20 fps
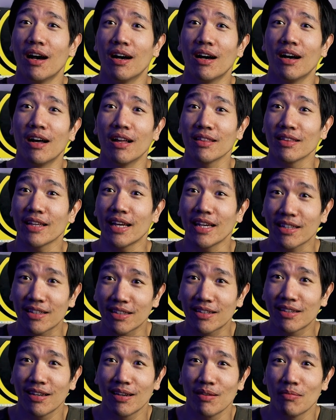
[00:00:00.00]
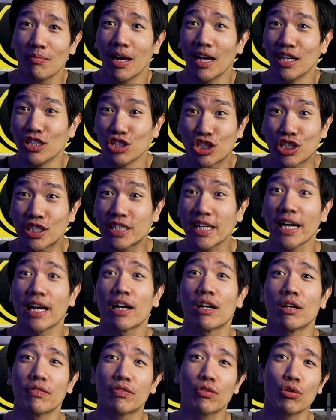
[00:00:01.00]
like, and
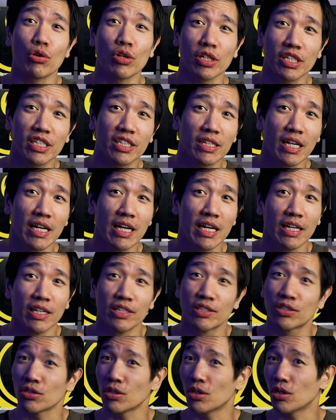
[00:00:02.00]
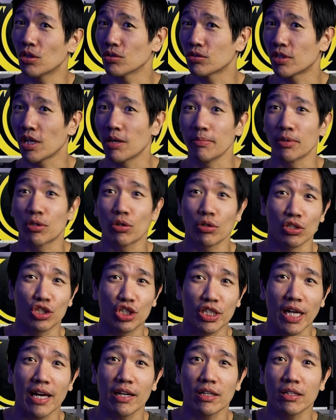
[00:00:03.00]
share, of course. So to help me grow the
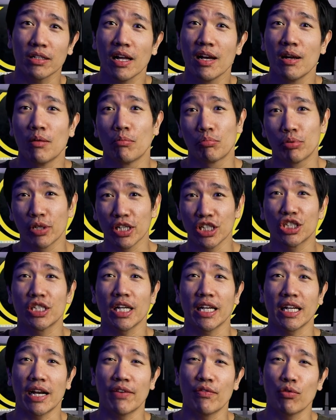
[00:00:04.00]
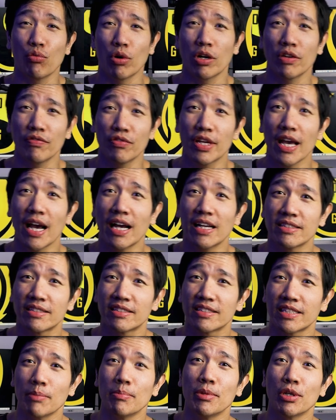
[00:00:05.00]
channel, appreciate every one of you guys.
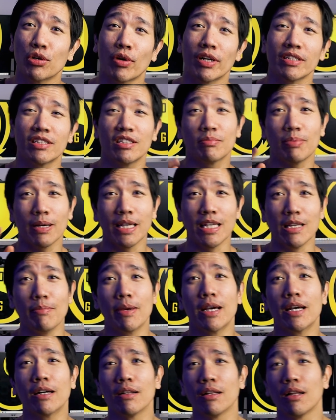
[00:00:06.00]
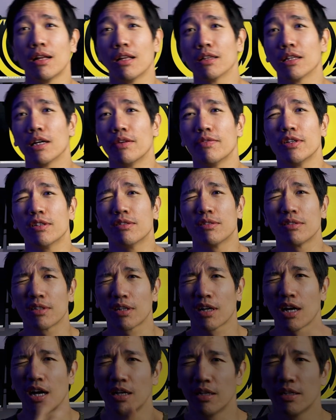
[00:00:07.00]
Send me your questions by email. Love you.
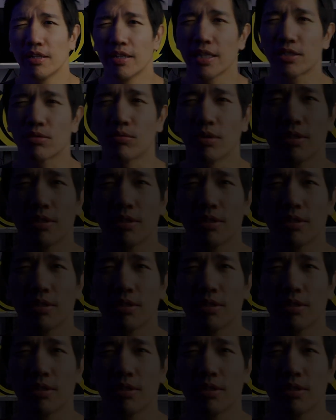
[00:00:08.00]
Next